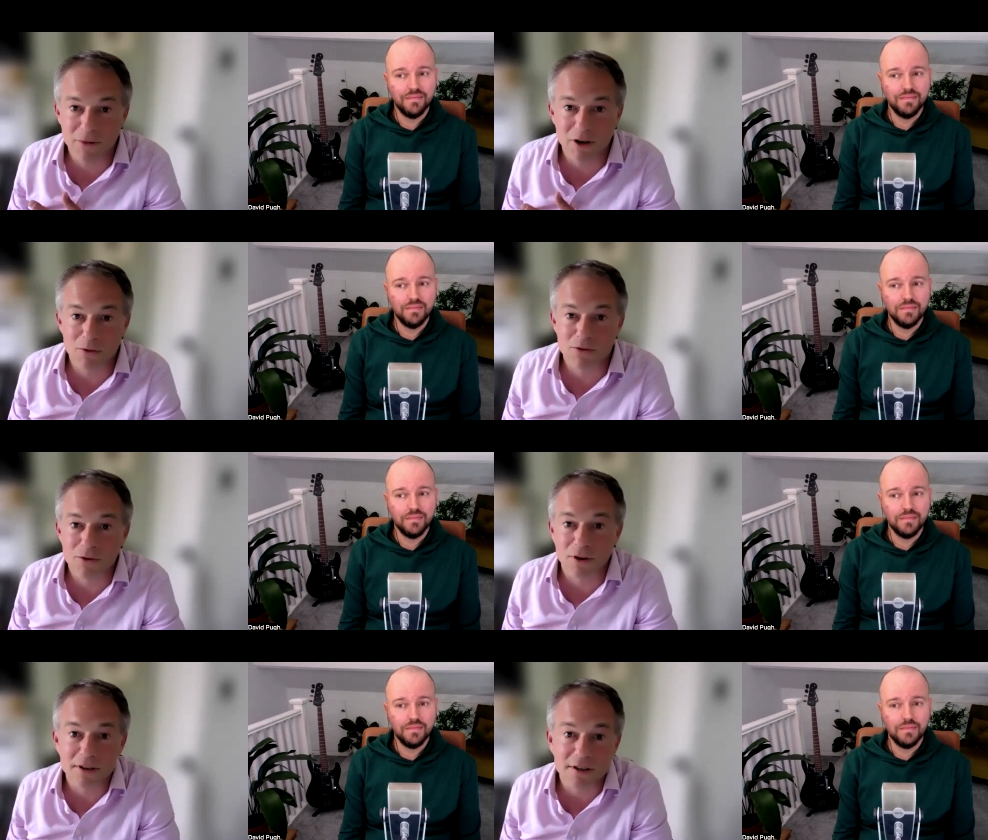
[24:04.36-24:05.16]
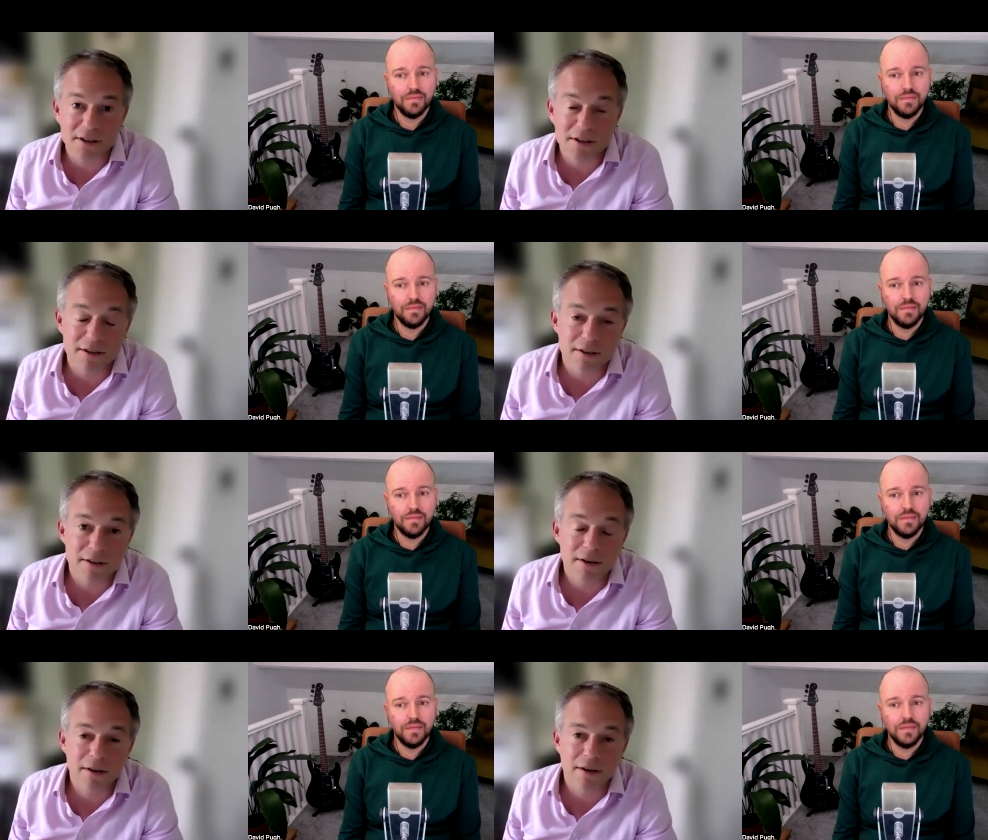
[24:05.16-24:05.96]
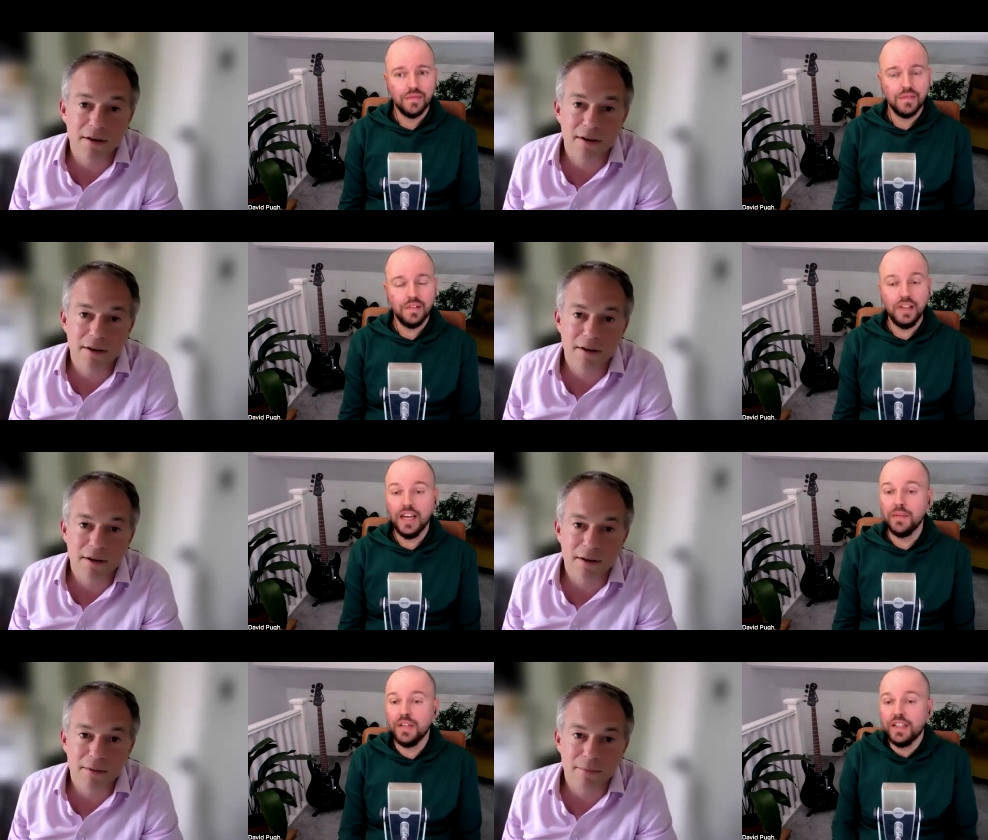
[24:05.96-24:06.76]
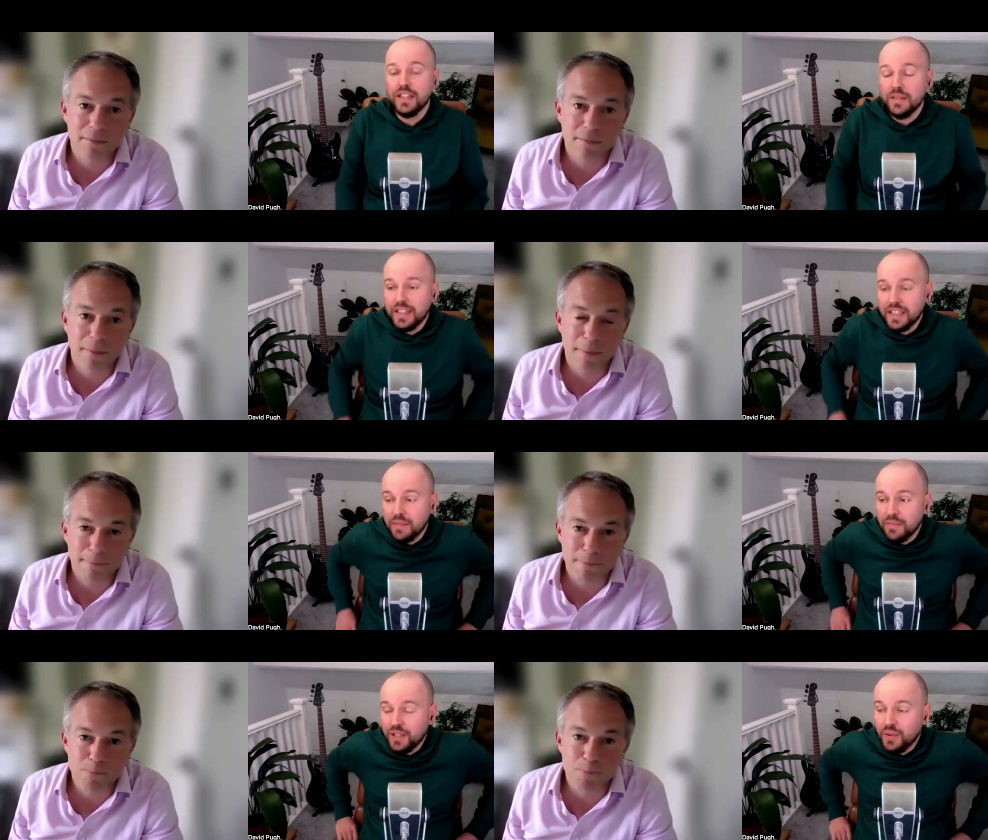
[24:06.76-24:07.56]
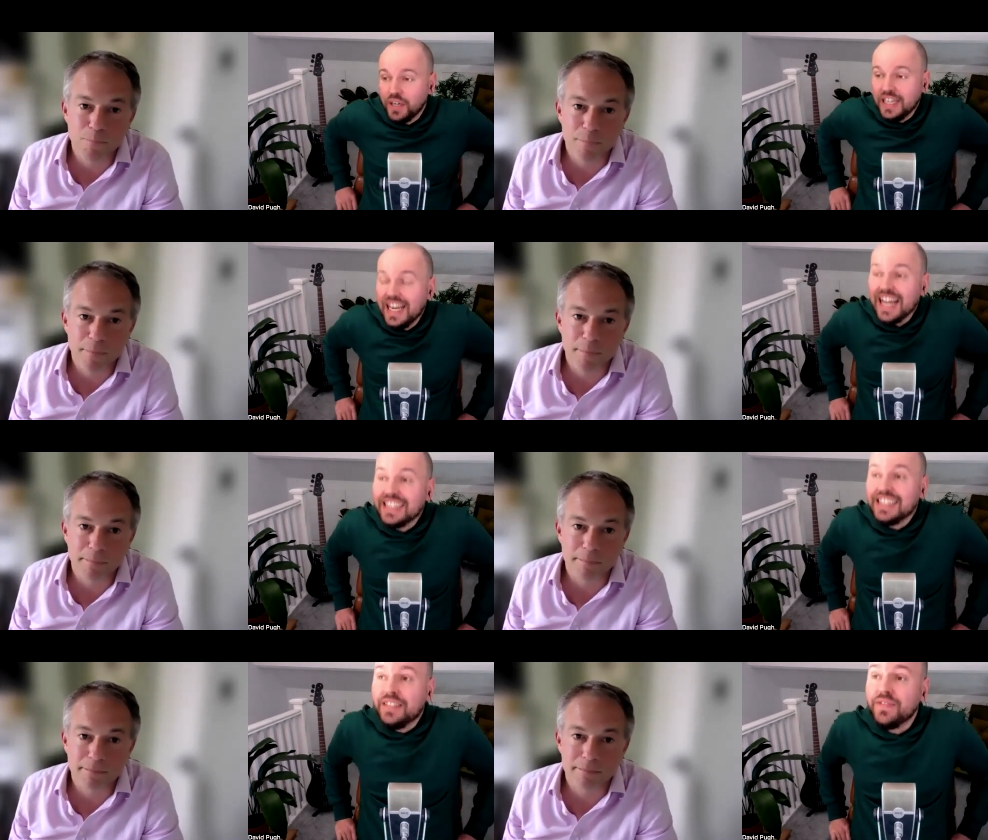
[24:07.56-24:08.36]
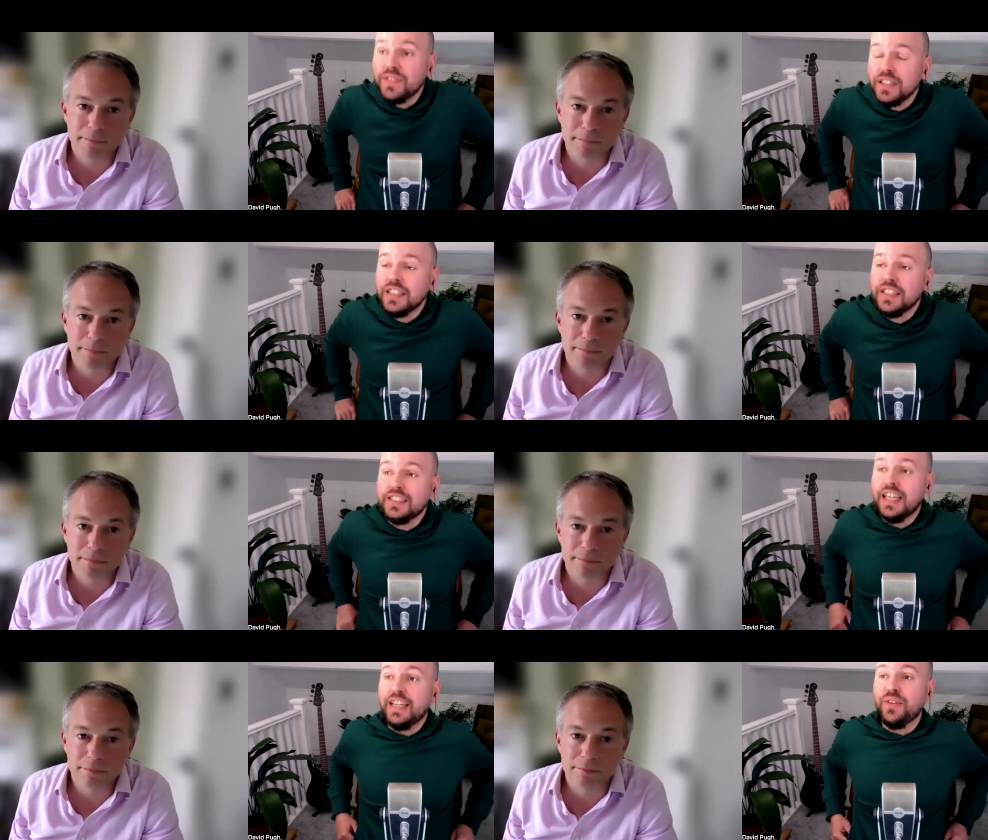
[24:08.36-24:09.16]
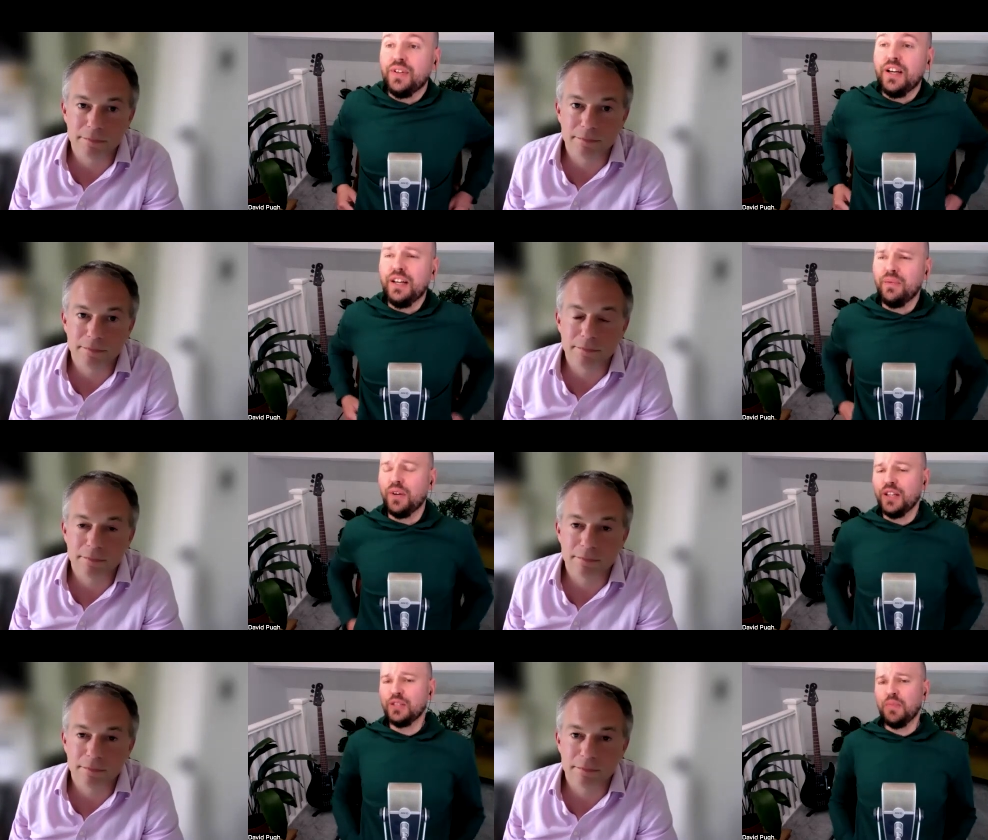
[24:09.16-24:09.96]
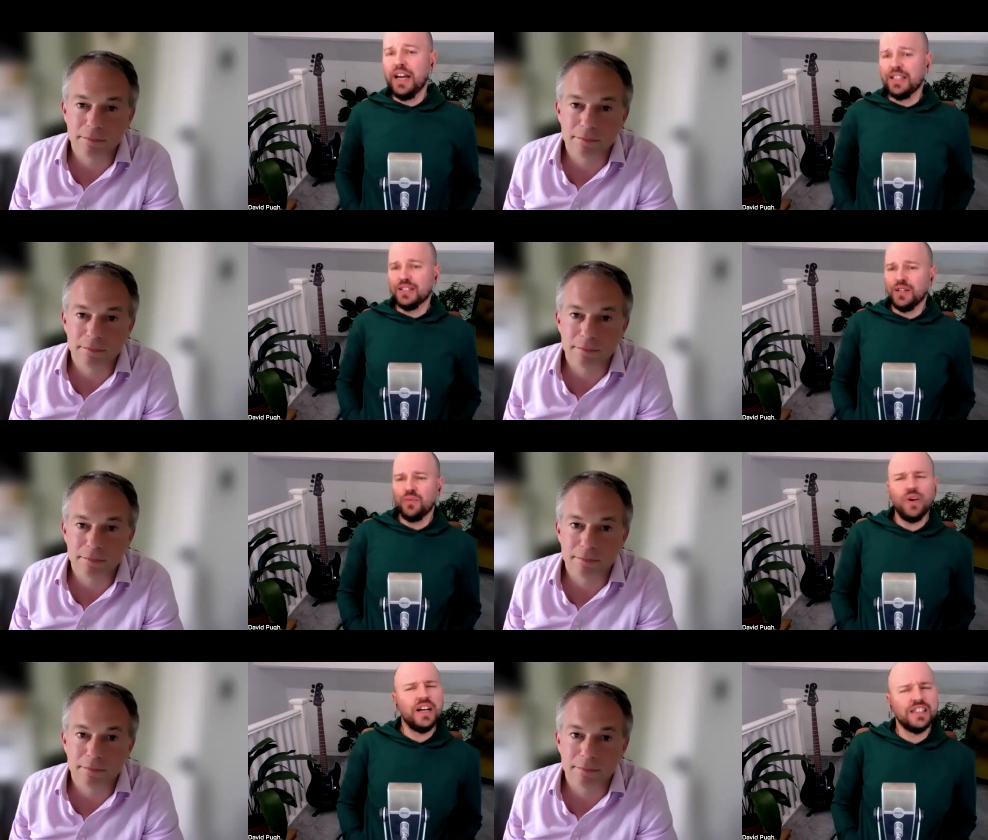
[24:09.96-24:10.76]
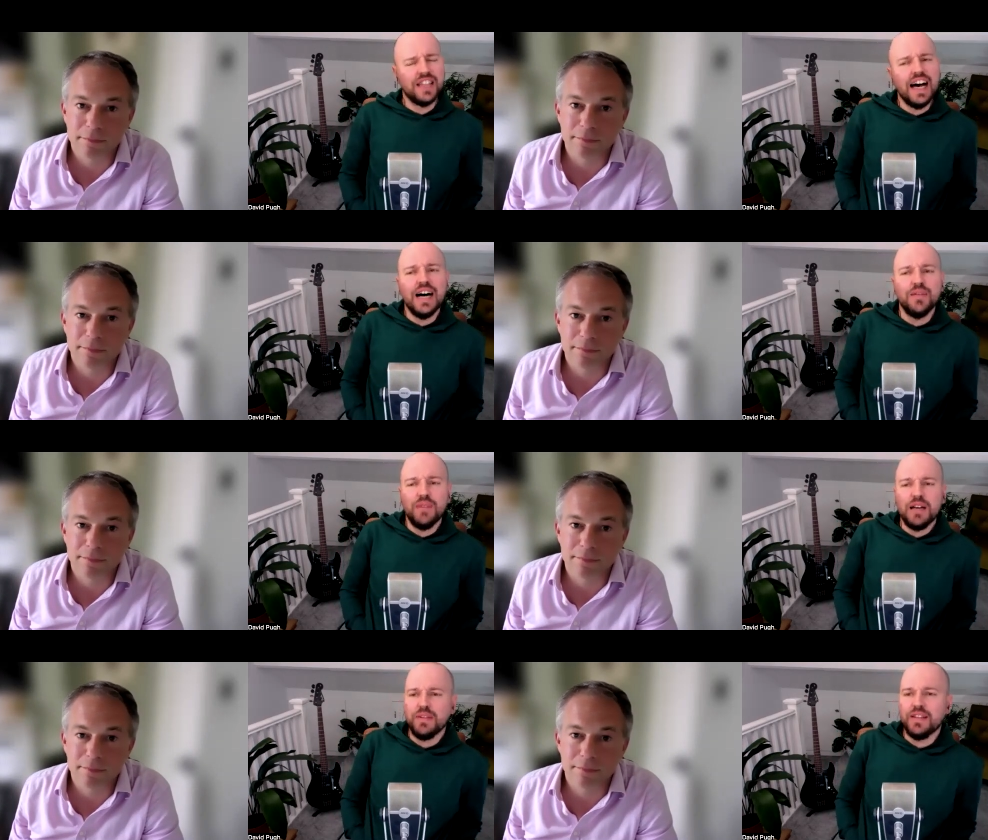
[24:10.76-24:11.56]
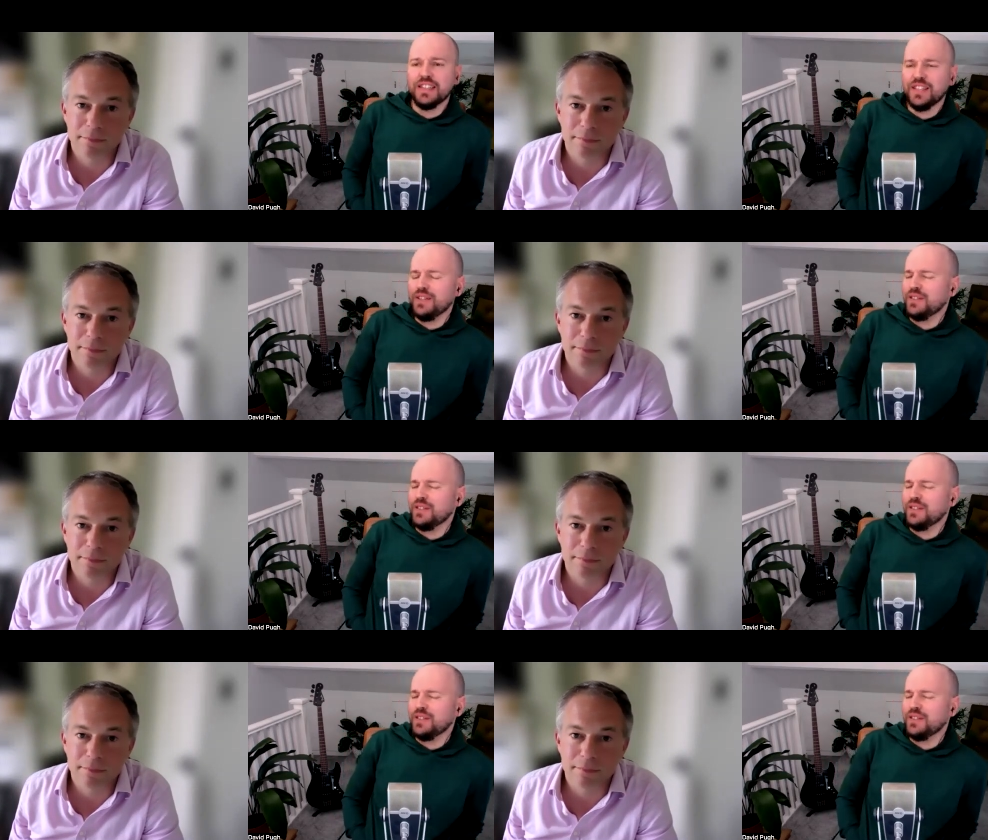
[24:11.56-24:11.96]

Speaker 1: close to non-existent.
Speaker 2: Yeah, I mean, it can it can be quite a negative saying you're the only one in the space. It's like, why is that? Maybe there's no